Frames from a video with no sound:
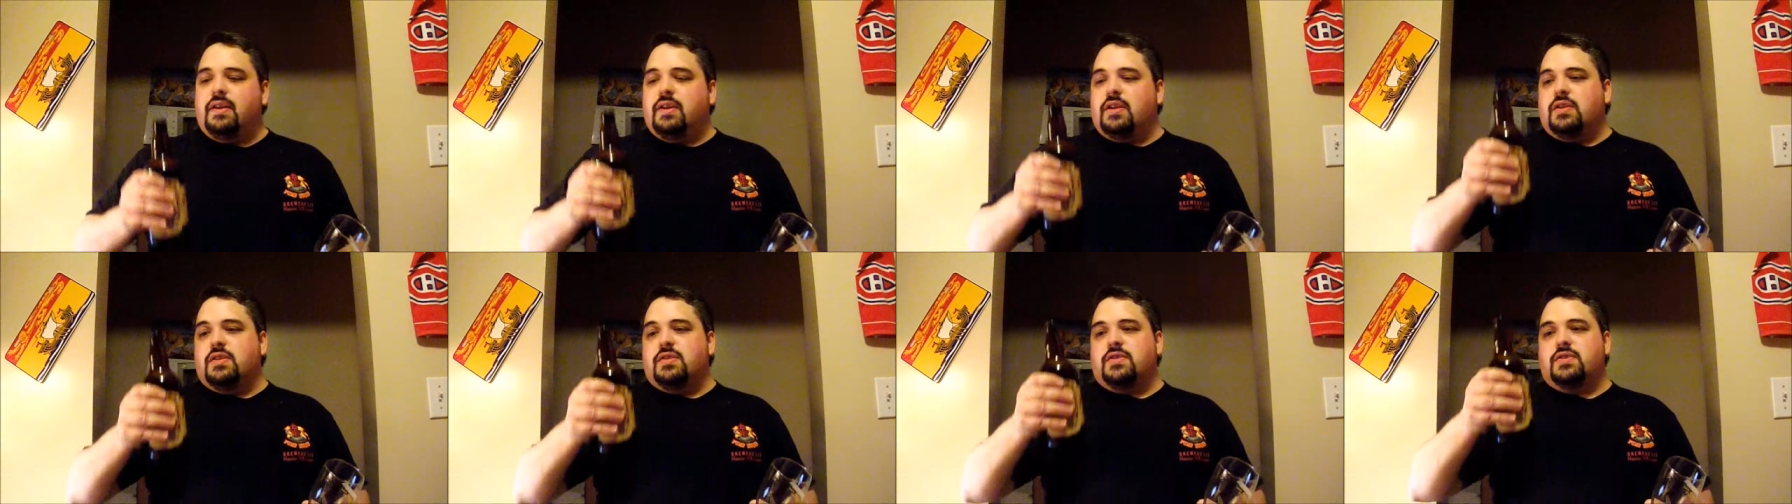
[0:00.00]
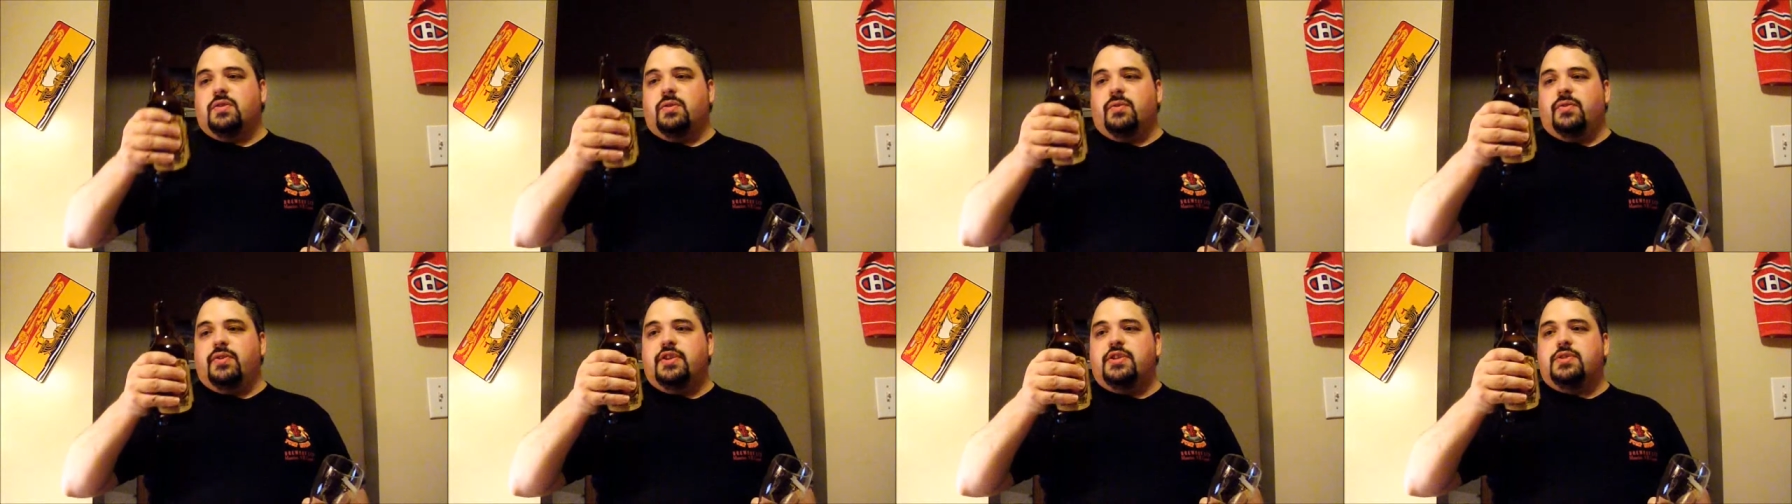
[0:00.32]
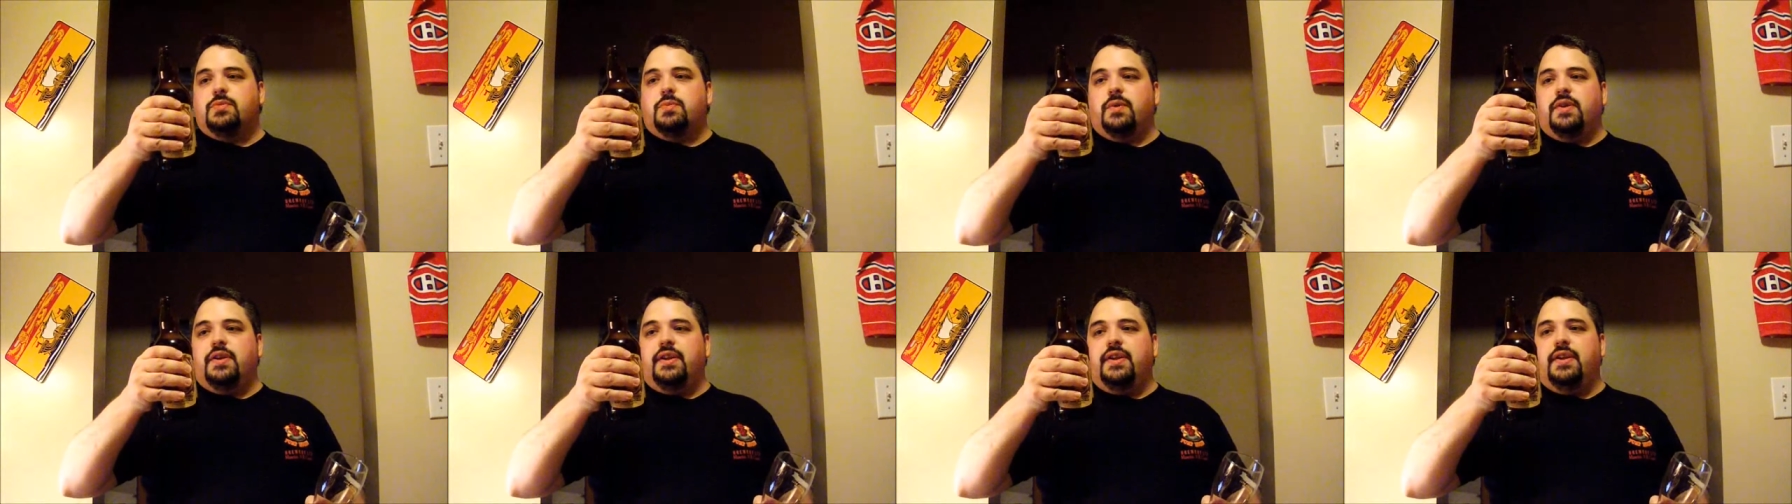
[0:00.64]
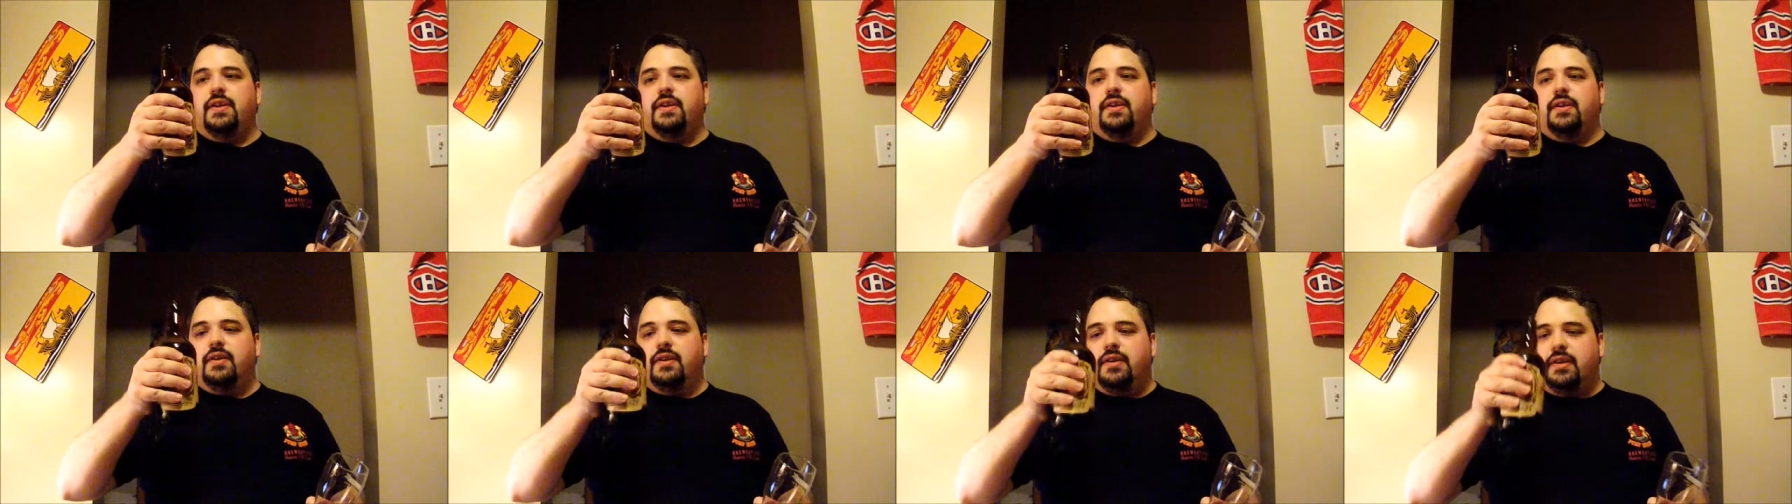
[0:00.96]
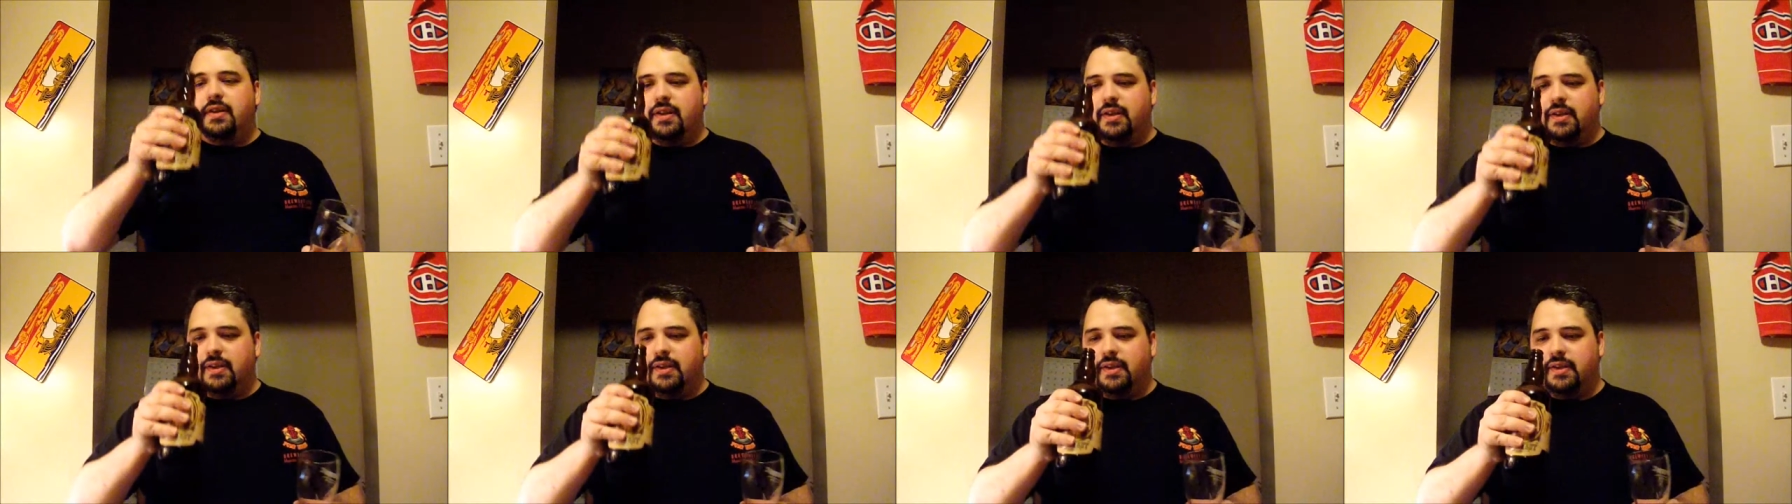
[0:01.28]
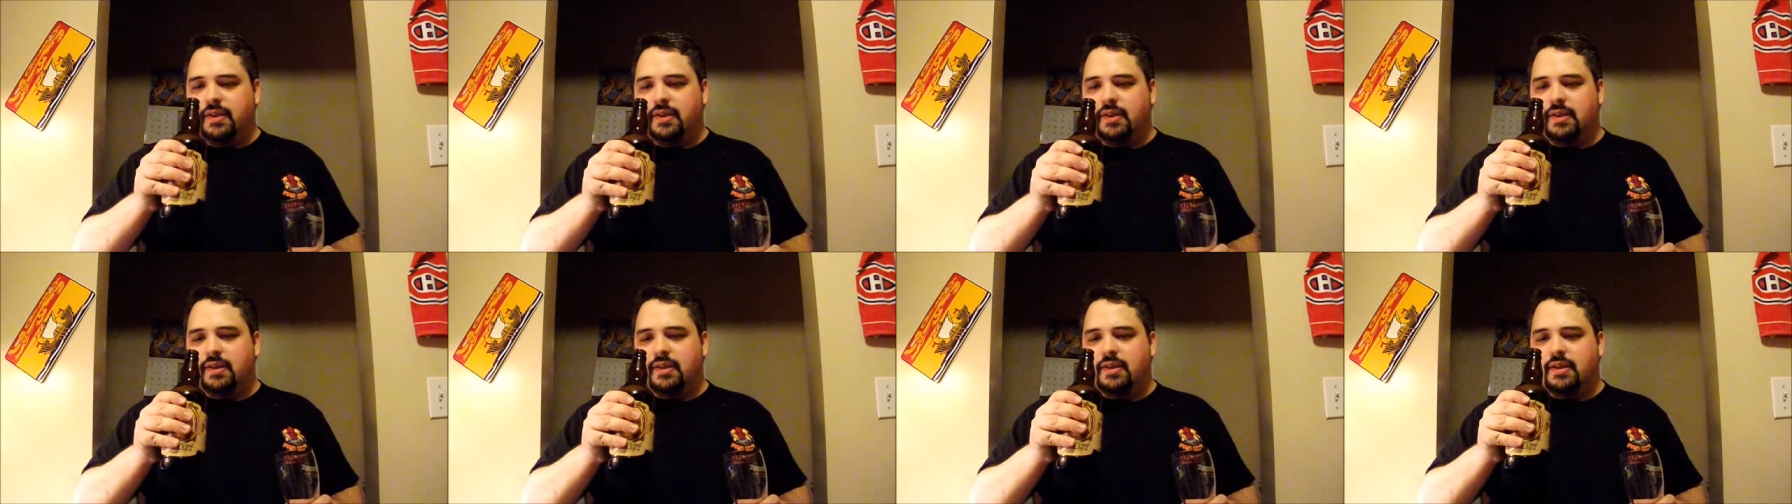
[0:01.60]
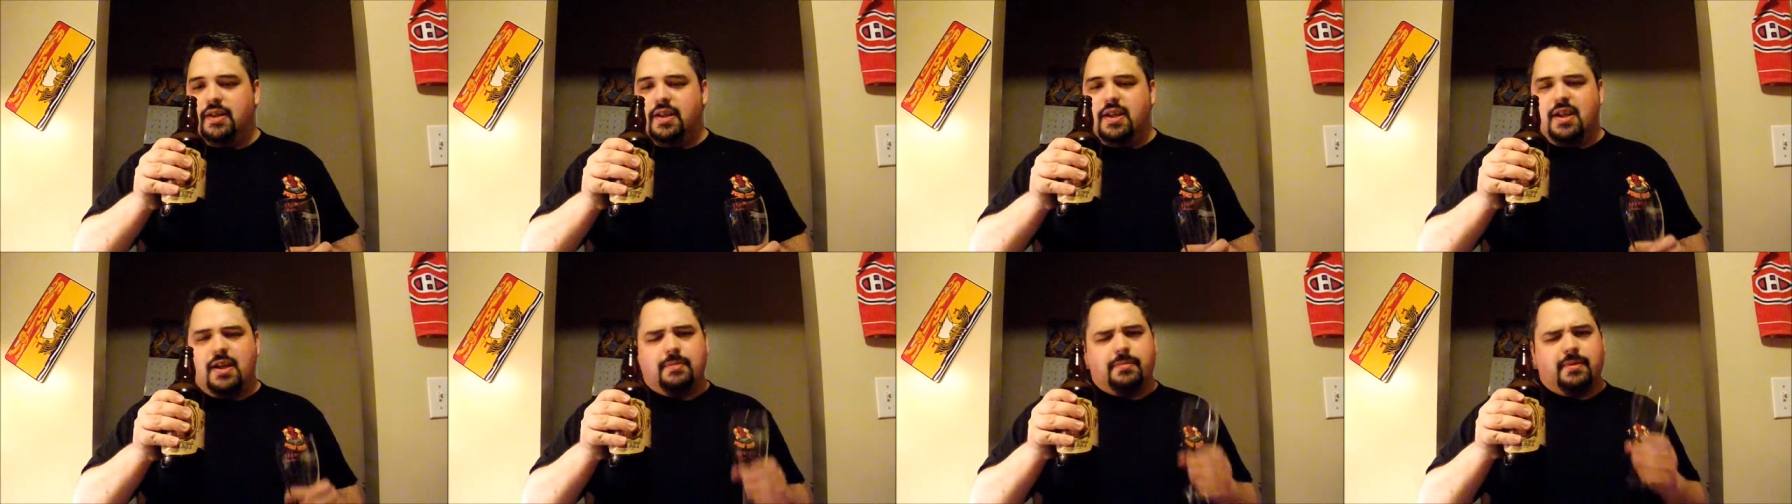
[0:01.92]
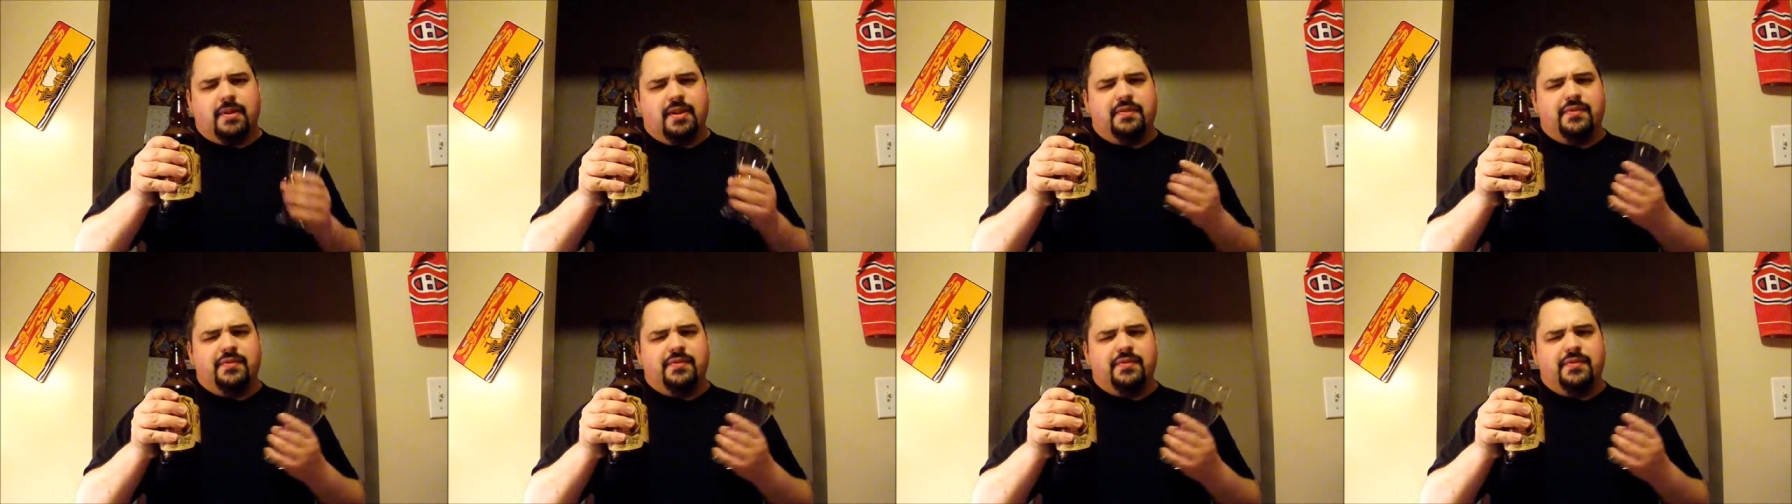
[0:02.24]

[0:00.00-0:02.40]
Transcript: So this one here, kind